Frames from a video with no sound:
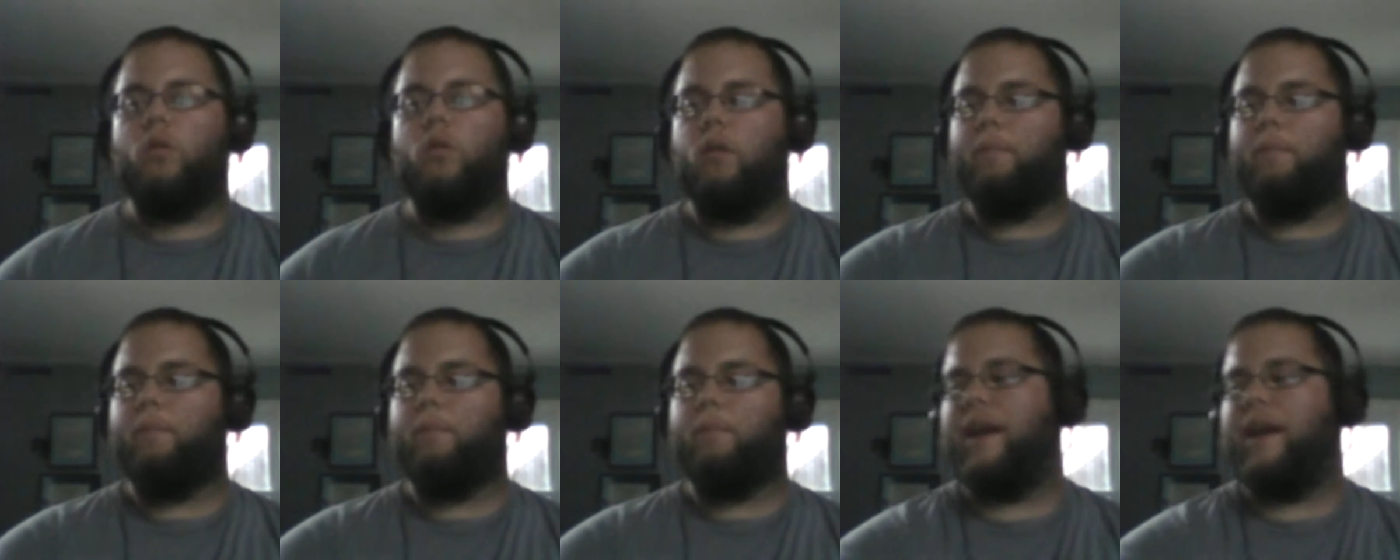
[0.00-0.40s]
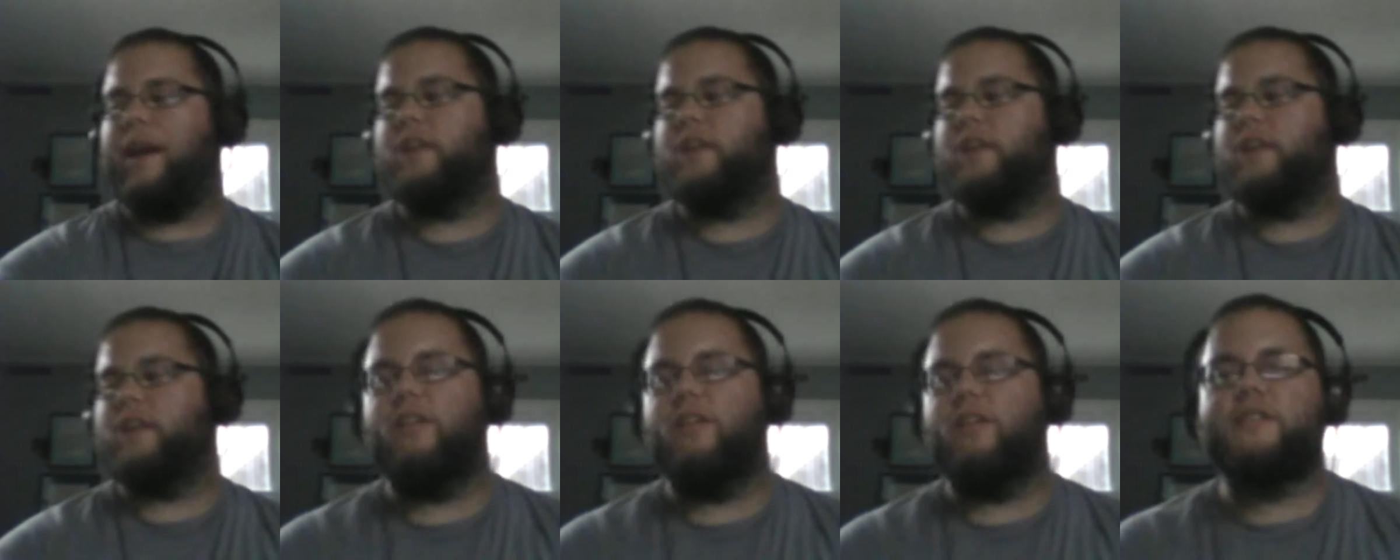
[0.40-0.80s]
or
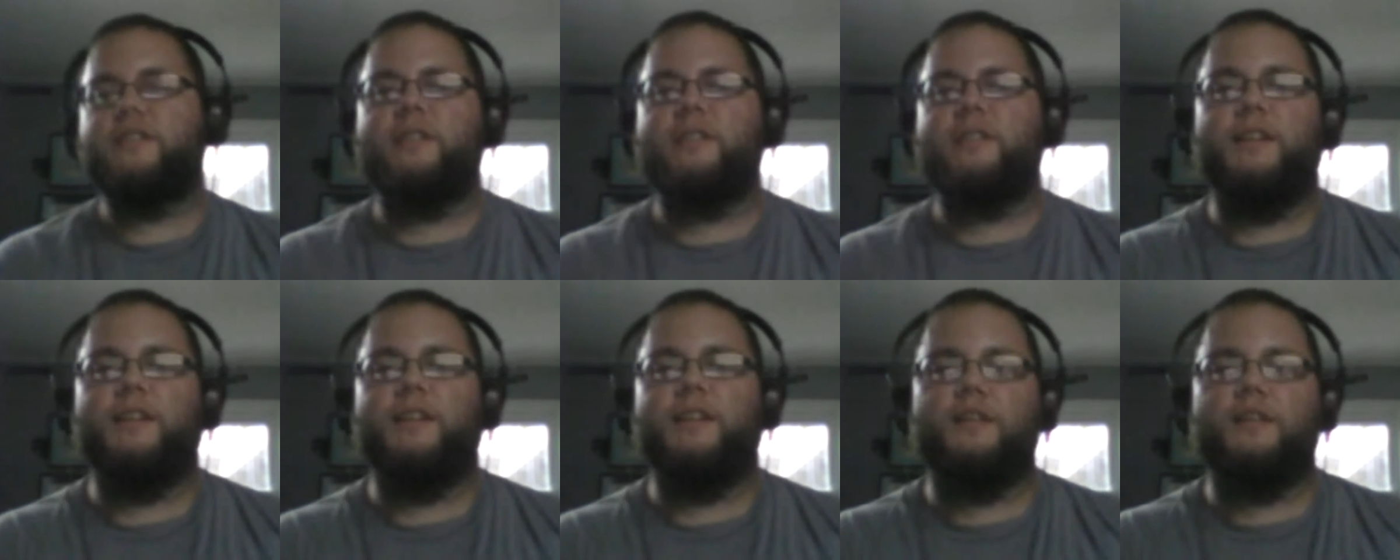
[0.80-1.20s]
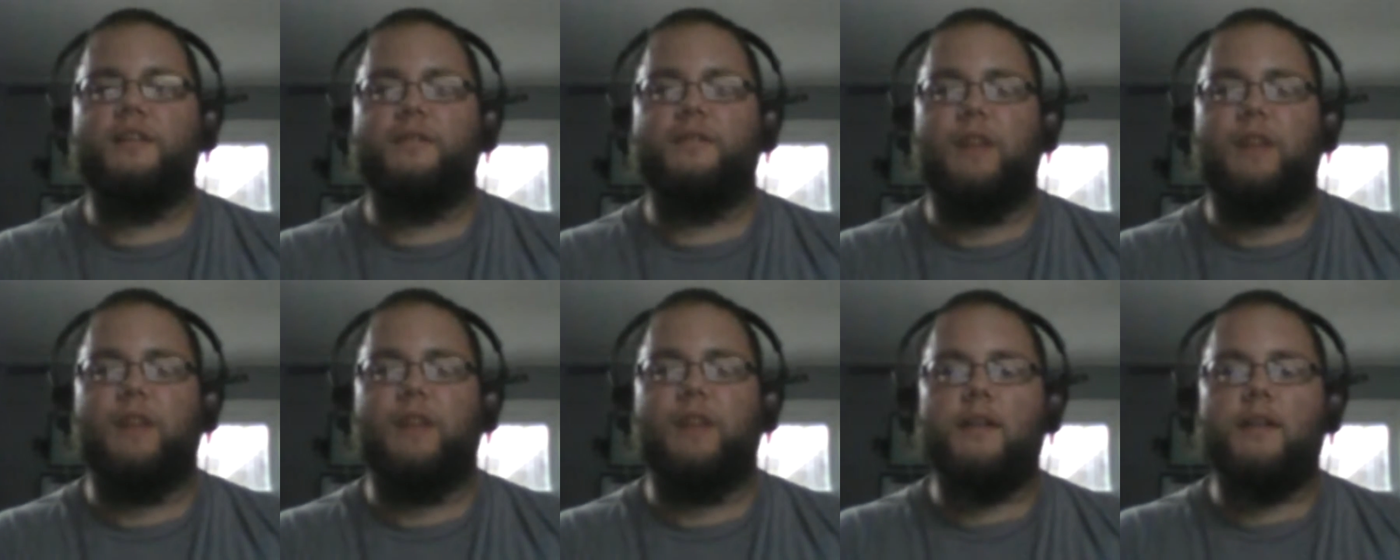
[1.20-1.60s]
Paige versus Alicia
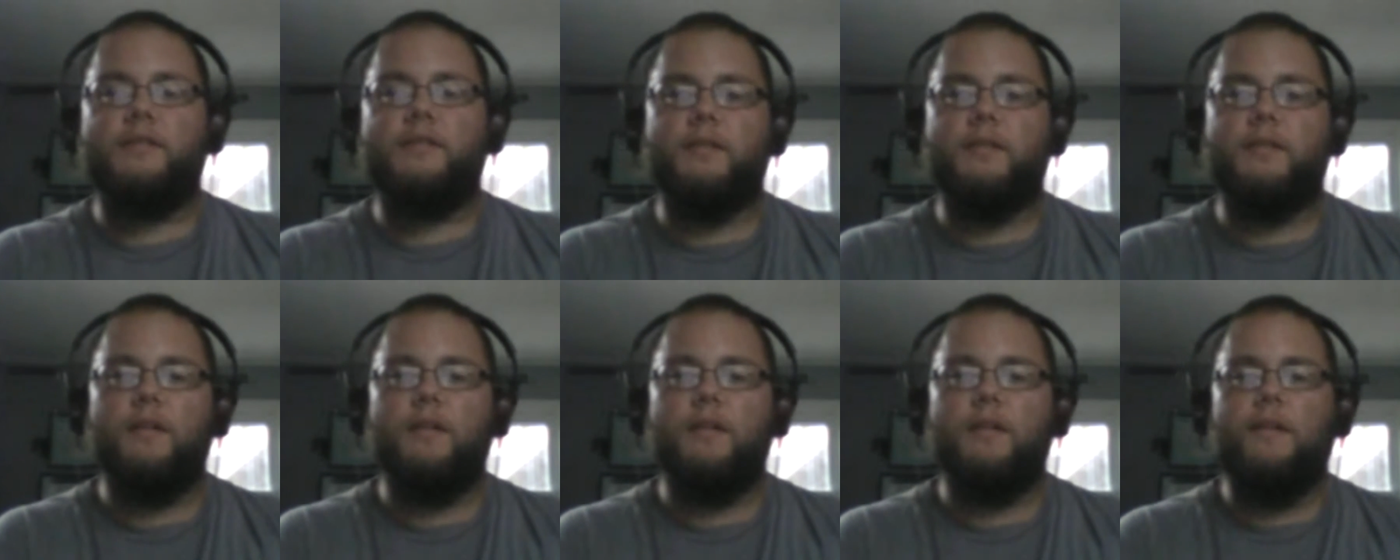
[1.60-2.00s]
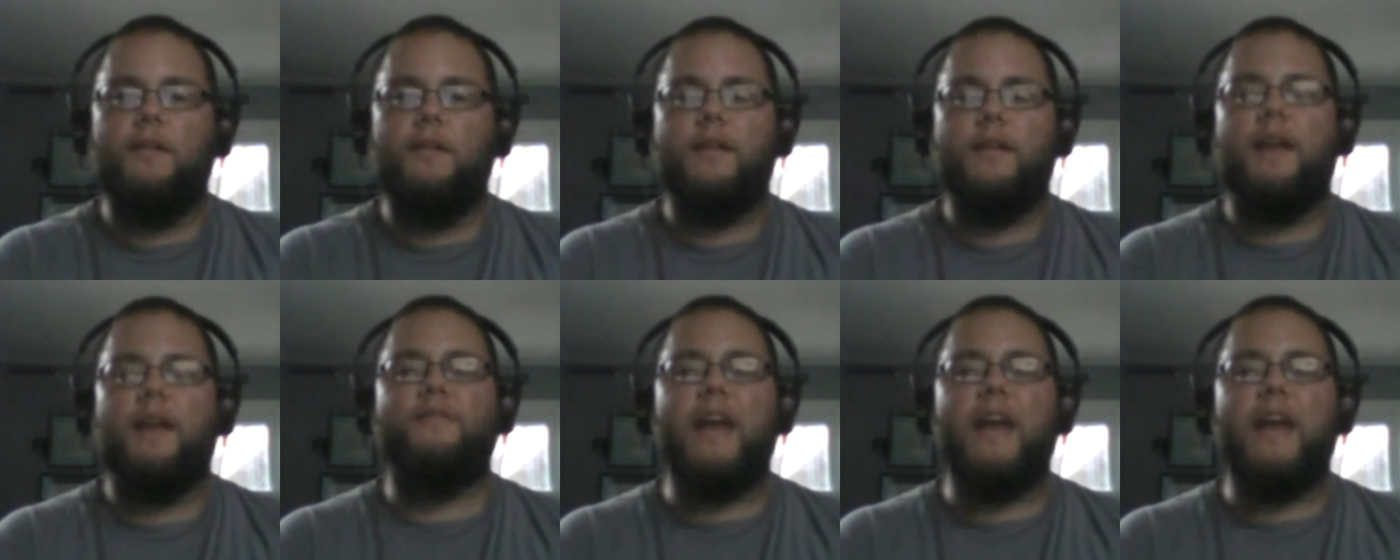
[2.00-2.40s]
Fox?
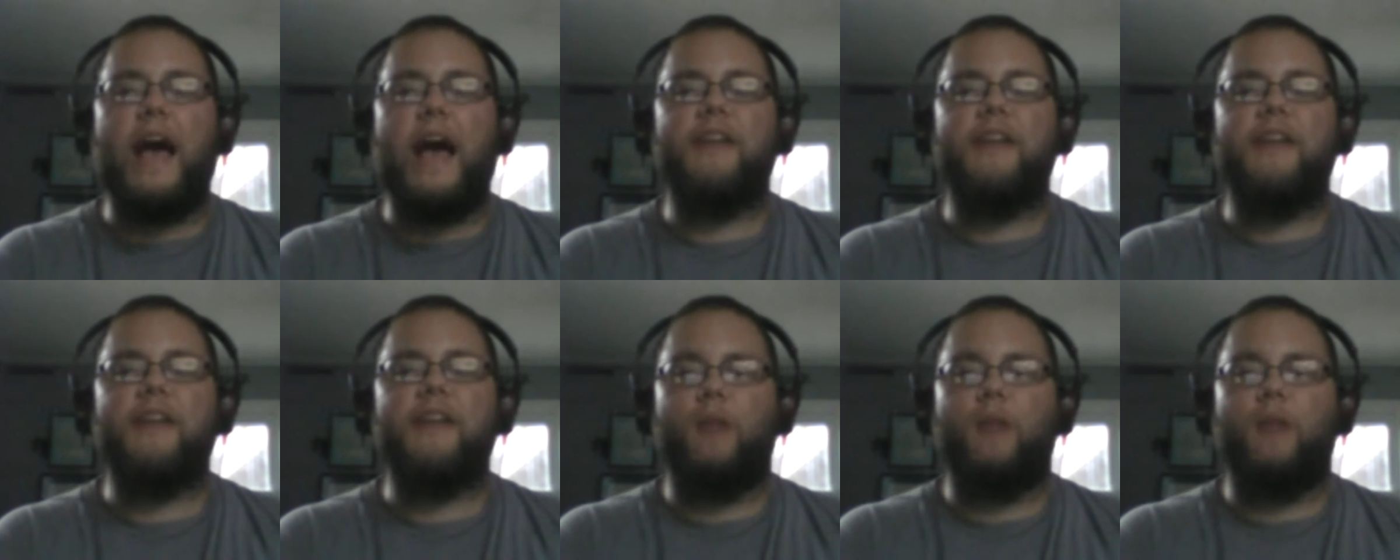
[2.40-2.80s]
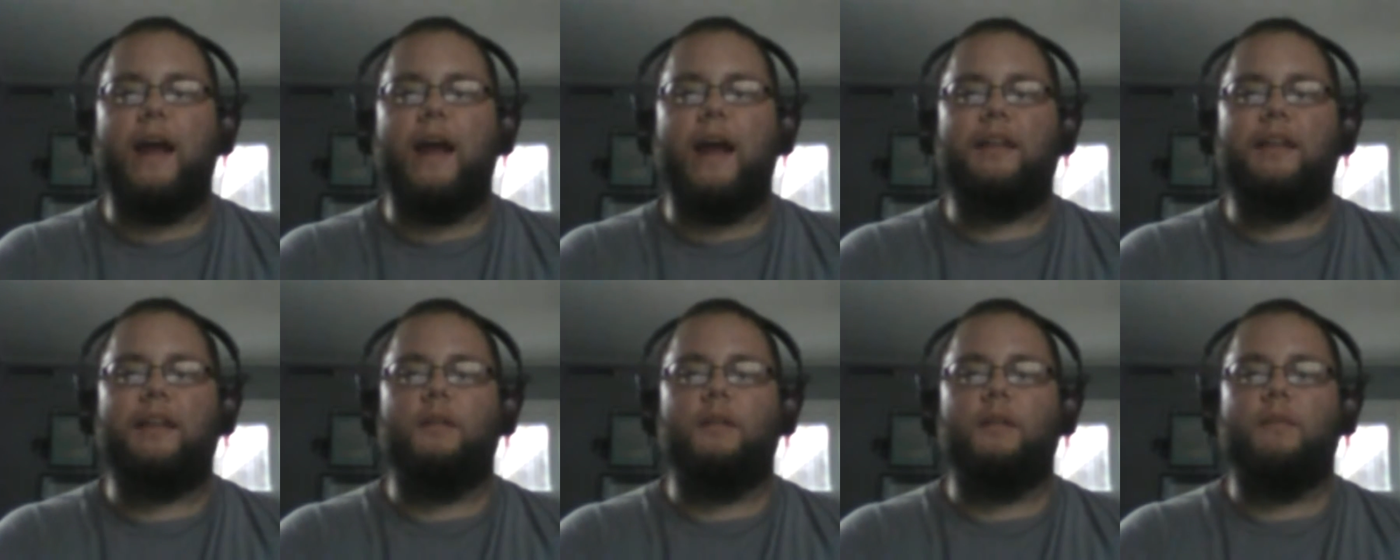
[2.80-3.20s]
If you had to
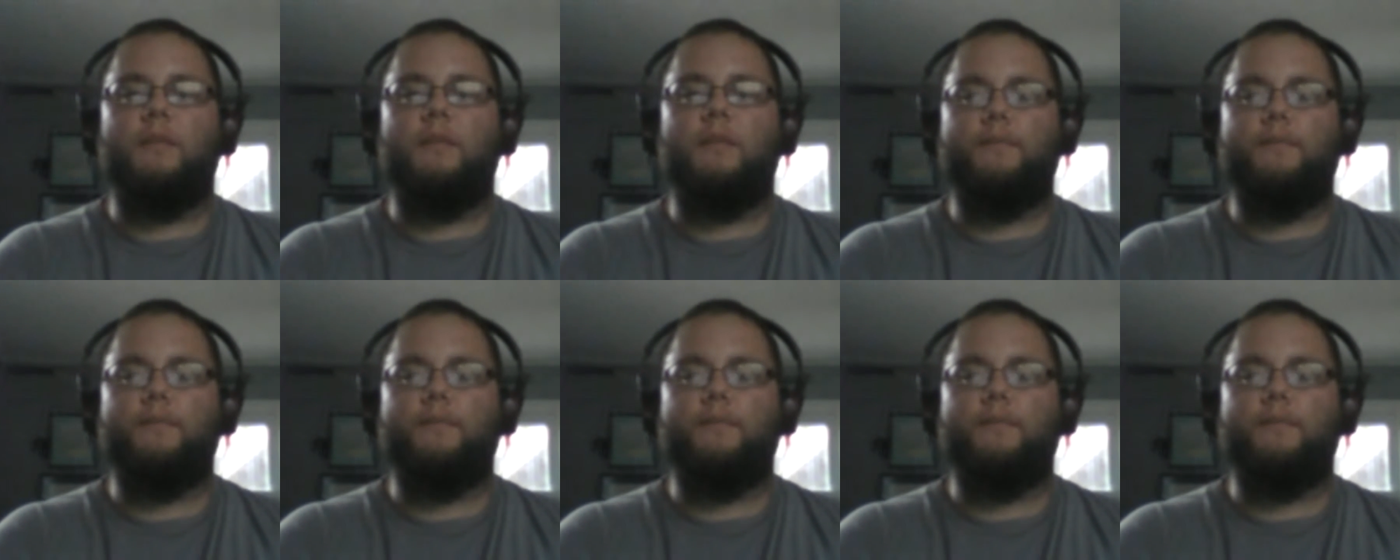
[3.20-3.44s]
rank them.